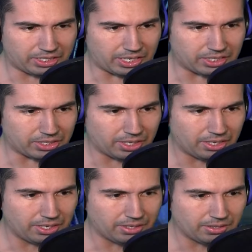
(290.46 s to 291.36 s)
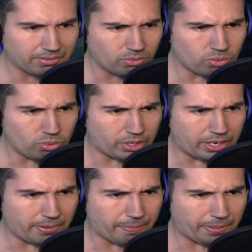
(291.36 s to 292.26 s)
getting intense.
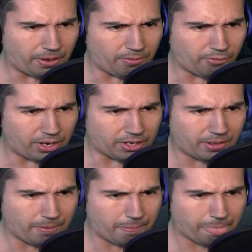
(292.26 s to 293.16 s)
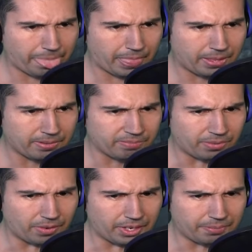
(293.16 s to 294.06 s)
Okay. Oh, fuck.
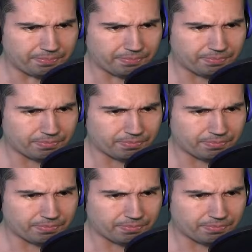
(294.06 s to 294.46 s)
Already.